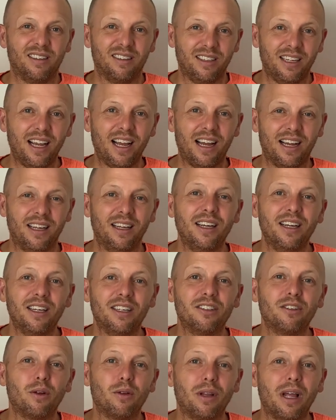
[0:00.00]
Yeah,
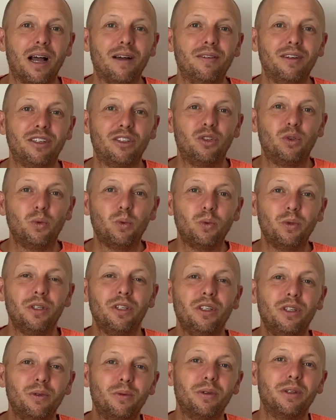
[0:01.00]
so lava is
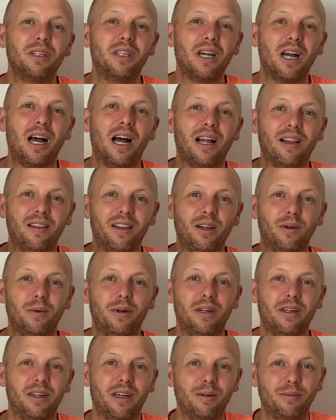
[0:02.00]
really, really hot
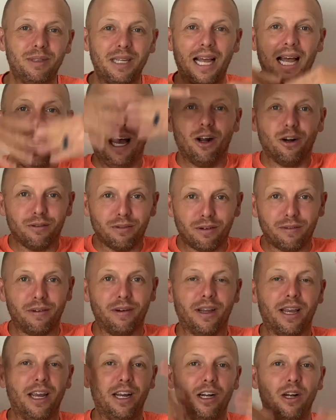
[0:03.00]
liquid. It comes out of a
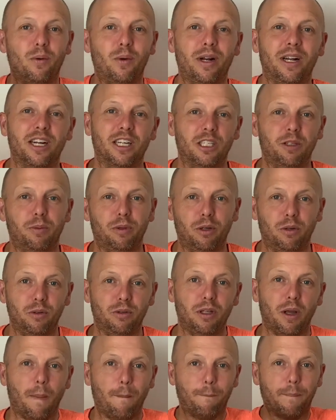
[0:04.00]
volcano when it explodes.